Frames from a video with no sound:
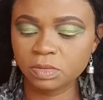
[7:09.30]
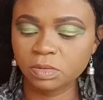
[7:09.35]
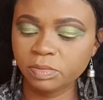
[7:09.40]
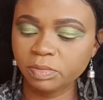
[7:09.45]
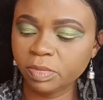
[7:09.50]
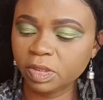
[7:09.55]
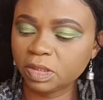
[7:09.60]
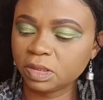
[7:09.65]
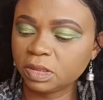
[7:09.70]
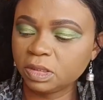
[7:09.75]

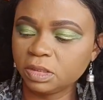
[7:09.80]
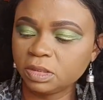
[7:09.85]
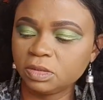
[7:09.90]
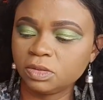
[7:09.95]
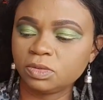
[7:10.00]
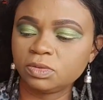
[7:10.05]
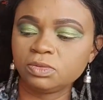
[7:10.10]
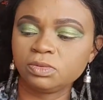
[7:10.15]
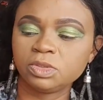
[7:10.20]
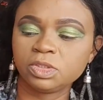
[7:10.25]
mix these
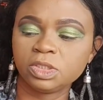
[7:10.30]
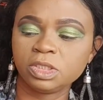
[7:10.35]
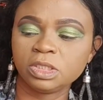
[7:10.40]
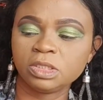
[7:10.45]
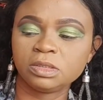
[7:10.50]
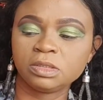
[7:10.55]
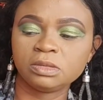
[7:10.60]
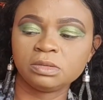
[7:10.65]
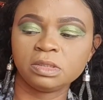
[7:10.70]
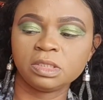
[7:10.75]
two
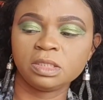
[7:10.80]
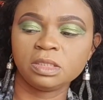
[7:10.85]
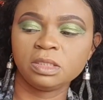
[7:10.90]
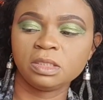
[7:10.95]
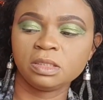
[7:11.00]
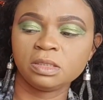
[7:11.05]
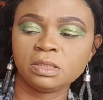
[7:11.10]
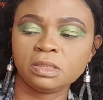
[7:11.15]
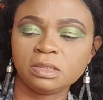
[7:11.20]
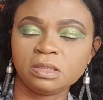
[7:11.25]
shades
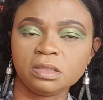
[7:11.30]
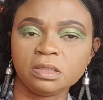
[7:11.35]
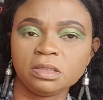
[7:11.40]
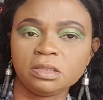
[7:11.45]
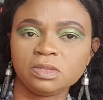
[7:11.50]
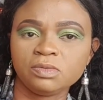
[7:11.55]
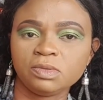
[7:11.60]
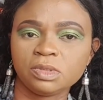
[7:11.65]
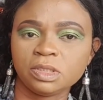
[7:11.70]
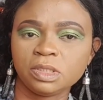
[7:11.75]
together,
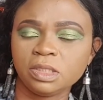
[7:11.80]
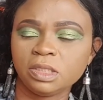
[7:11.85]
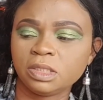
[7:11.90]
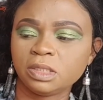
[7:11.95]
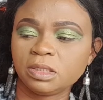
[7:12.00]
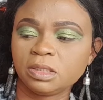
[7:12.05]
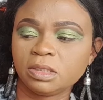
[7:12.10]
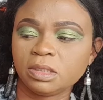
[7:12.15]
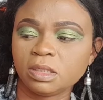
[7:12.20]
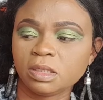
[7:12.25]
this one
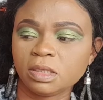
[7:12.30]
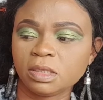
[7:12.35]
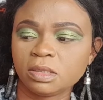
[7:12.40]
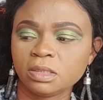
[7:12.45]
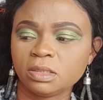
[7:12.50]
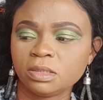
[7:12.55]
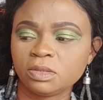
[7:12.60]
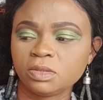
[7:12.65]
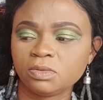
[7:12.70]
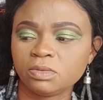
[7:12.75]
here
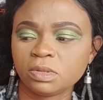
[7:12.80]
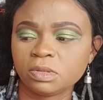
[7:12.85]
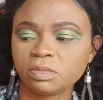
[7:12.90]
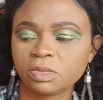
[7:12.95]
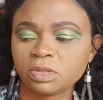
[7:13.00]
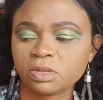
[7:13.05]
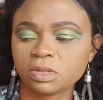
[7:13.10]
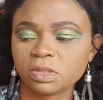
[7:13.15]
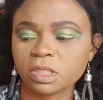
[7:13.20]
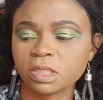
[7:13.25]
and this one,
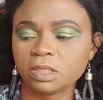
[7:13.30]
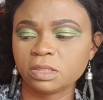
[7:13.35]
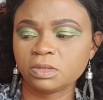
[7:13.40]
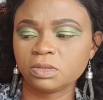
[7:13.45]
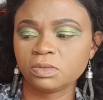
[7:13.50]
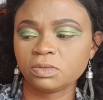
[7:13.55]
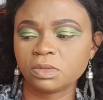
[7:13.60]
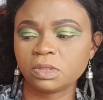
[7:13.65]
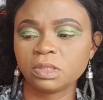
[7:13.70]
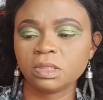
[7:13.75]
because I
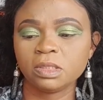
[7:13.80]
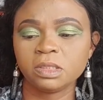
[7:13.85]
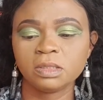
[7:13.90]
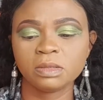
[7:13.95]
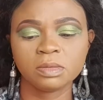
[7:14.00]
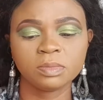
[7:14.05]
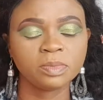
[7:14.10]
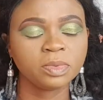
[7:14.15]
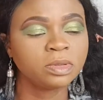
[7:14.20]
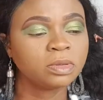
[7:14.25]
need to clean
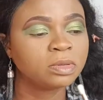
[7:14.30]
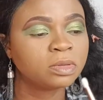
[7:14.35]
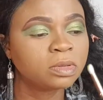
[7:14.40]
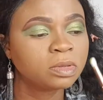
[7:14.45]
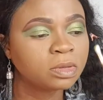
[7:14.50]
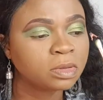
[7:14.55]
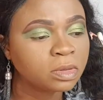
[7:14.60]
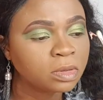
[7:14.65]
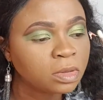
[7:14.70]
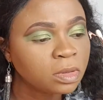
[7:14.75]

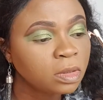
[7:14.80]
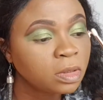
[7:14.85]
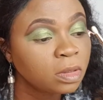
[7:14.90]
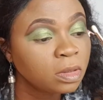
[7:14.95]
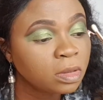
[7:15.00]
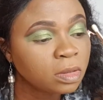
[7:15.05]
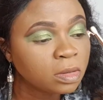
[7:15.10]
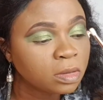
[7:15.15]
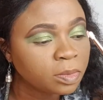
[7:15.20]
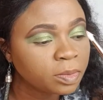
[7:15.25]

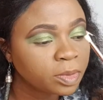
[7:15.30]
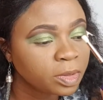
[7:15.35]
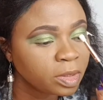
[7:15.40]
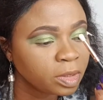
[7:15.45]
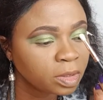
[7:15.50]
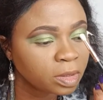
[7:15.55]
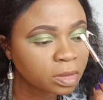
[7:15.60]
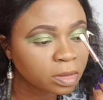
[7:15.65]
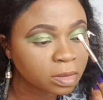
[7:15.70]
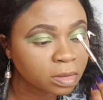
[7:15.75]
up
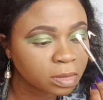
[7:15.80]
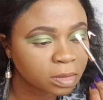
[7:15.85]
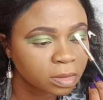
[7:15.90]
here.